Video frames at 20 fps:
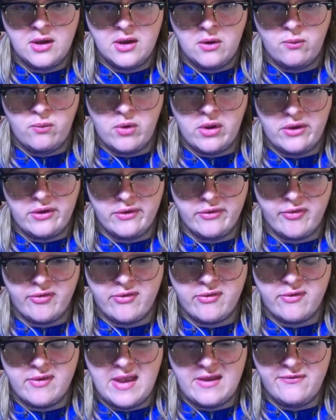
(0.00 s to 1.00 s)
Well,
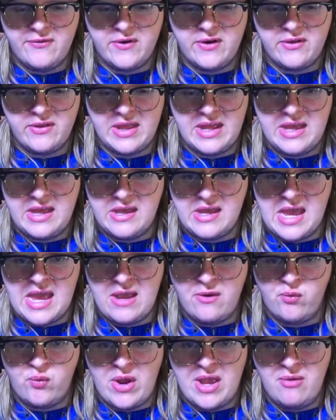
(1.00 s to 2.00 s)
it's definitely
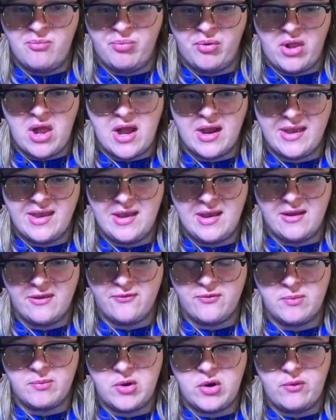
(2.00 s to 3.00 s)
a way blocking us
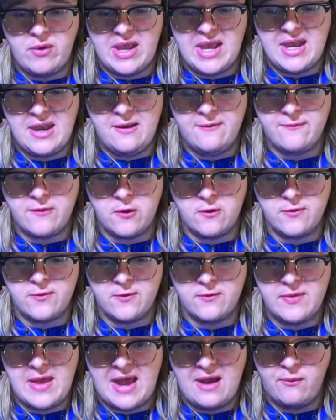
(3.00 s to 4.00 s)
from going any
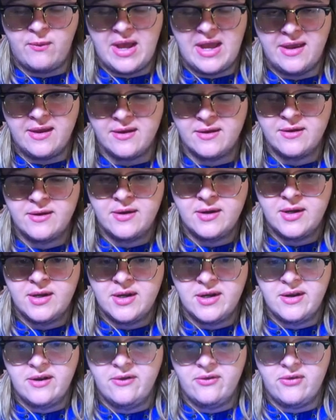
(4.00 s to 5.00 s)
further that way.
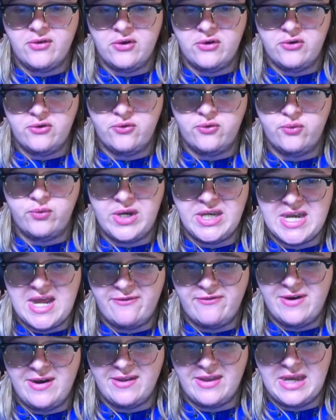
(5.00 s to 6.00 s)
So we
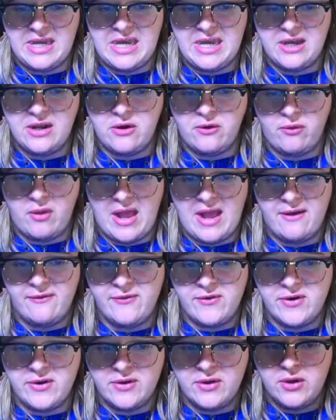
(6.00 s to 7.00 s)
definitely need to go
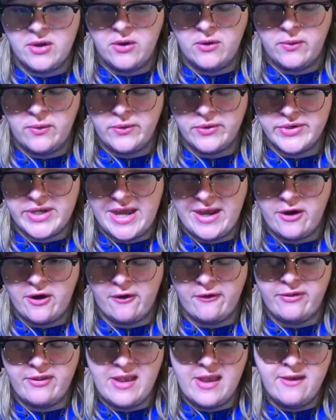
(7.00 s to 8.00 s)
left. We'll take
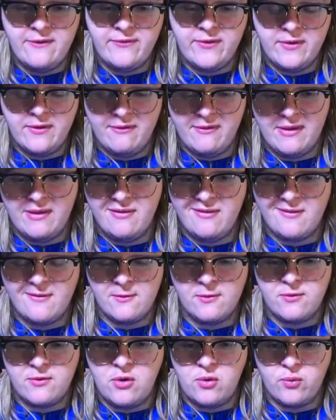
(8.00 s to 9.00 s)
our save, since
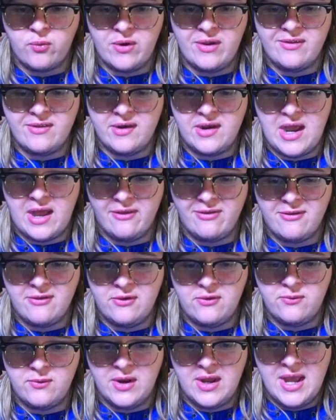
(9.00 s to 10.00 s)
there's no reason not
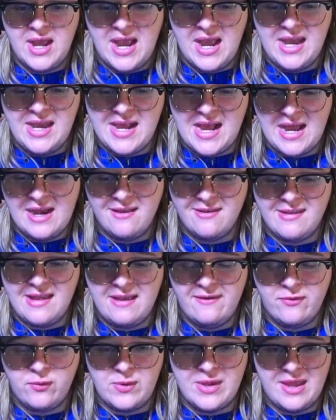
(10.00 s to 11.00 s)
to. Any kind of
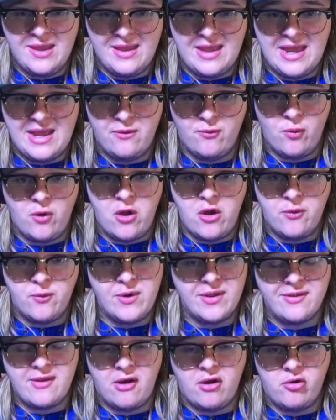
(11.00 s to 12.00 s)
saves we can get will
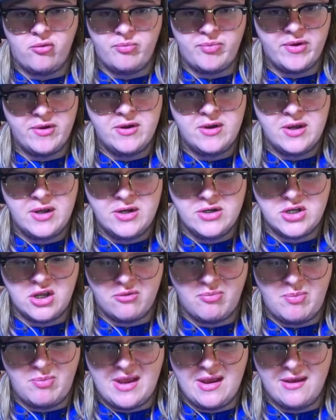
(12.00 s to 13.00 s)
always help,
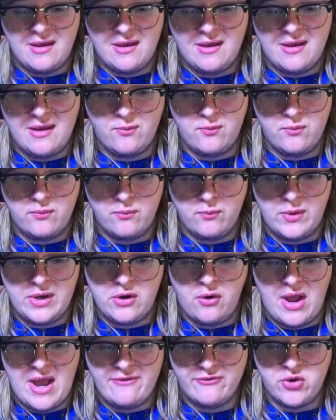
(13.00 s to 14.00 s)
just because we
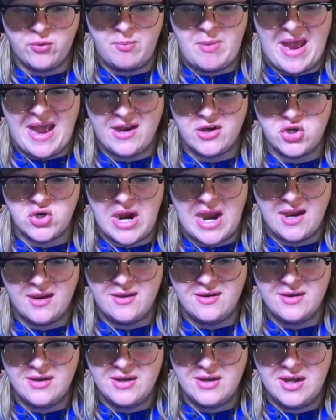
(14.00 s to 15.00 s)
don't have to
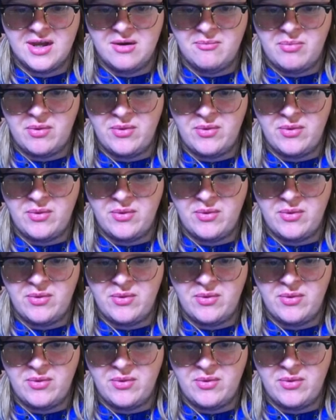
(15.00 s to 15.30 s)
backtrack. But